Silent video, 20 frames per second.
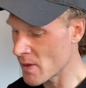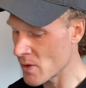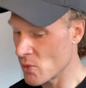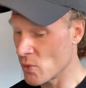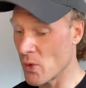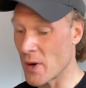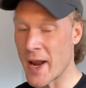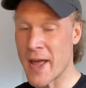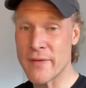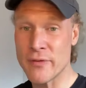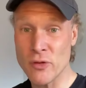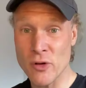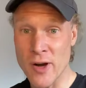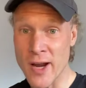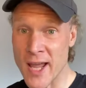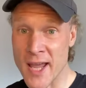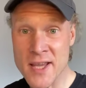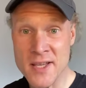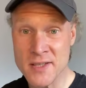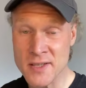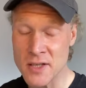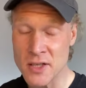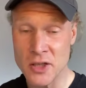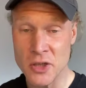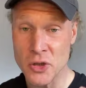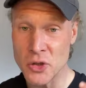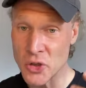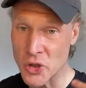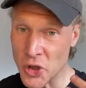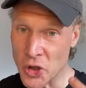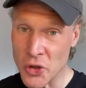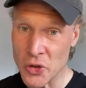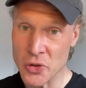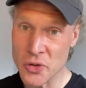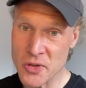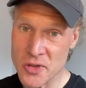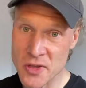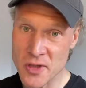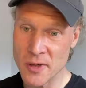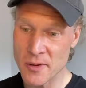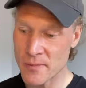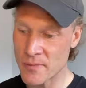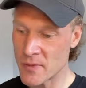Whatever it is that you use,